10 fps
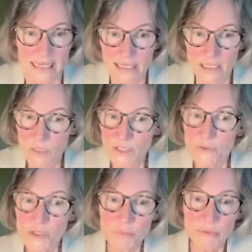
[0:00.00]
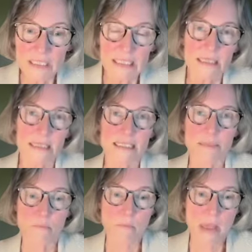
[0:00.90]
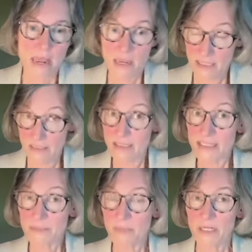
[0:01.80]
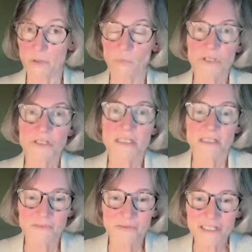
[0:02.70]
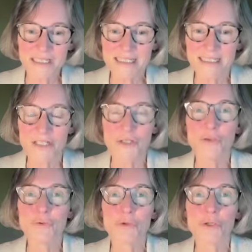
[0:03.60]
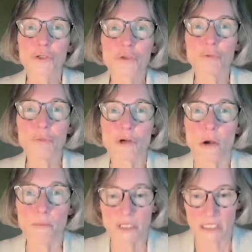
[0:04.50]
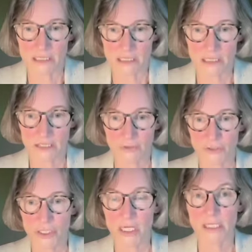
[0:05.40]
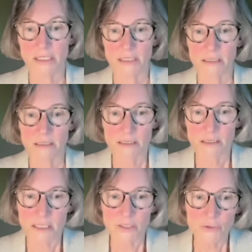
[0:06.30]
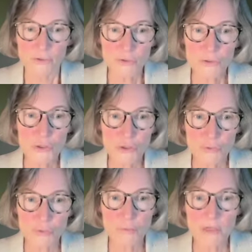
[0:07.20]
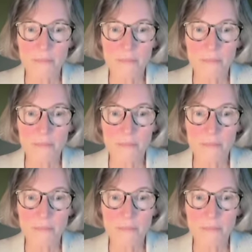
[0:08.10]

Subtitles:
And when you speak in this manner, what's different is that you assume competency in your child. You assume